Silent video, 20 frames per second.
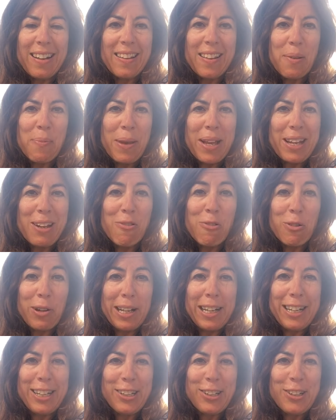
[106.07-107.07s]
they make a
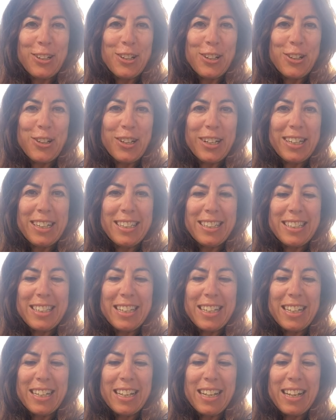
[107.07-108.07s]
really good noise.
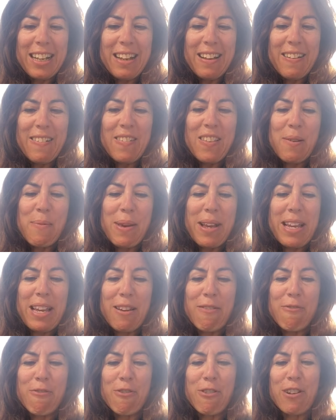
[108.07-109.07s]
They make
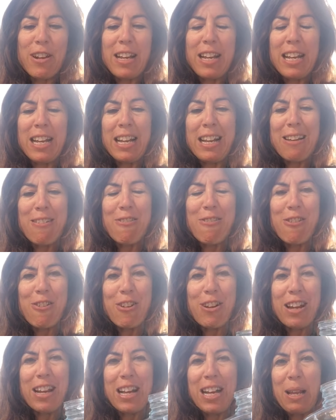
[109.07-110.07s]
it really,
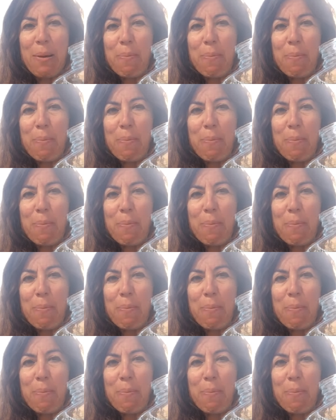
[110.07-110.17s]
really